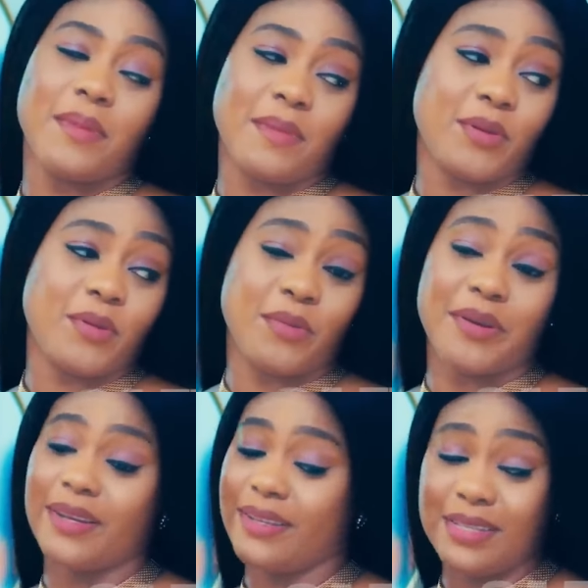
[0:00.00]
Babe, don't
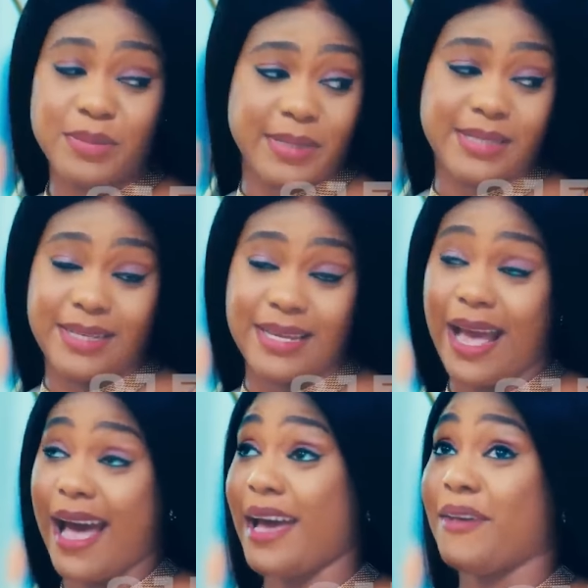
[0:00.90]
worry. This party,
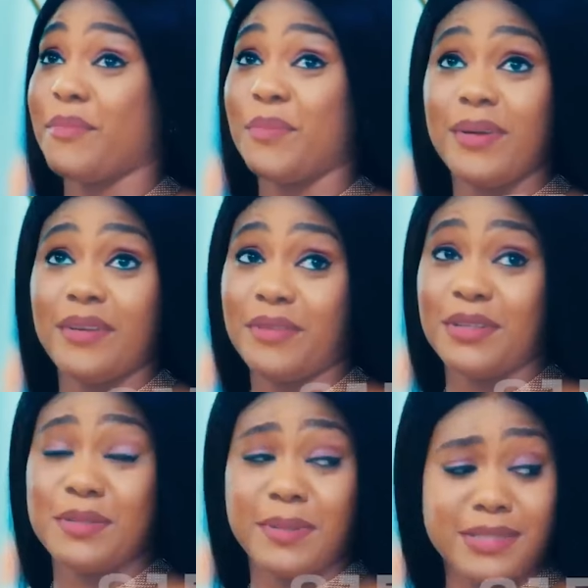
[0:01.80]
I have prepared for
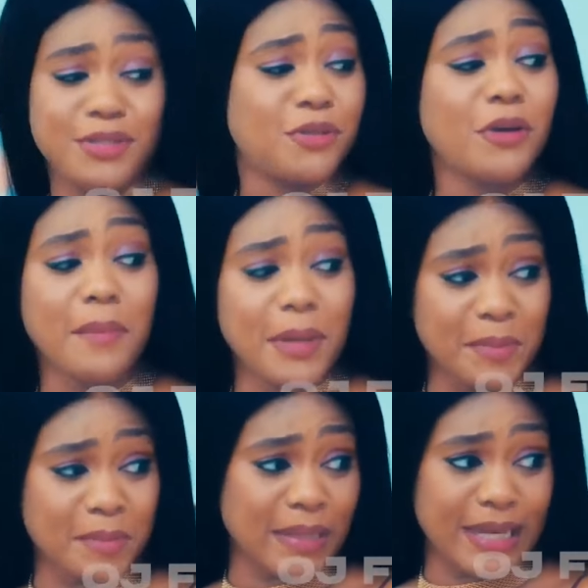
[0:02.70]
this party. Do you know how many
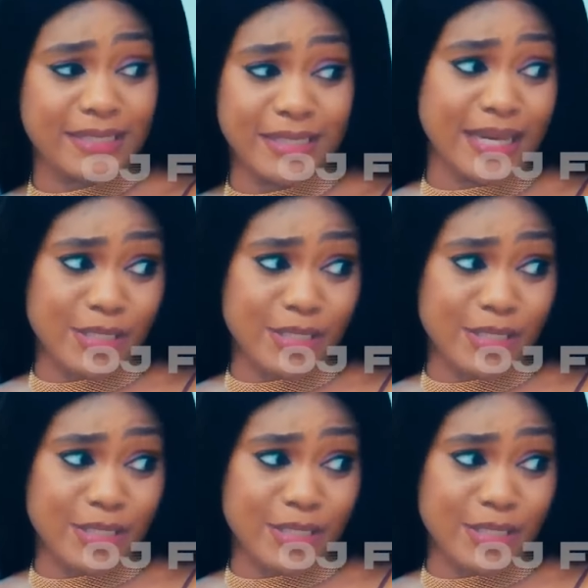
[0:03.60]
people are actually